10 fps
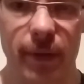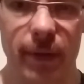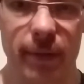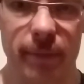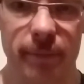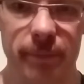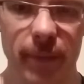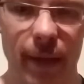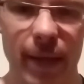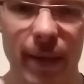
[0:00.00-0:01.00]
Um,
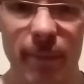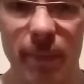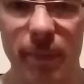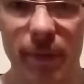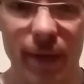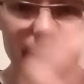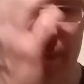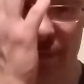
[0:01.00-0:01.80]
I can't remember the name